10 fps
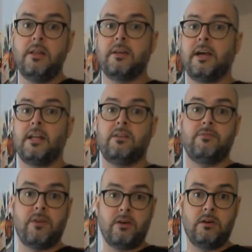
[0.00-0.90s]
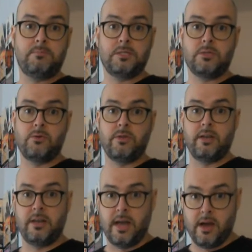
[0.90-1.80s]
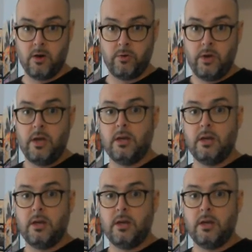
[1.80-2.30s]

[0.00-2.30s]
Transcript: that got developed so that now,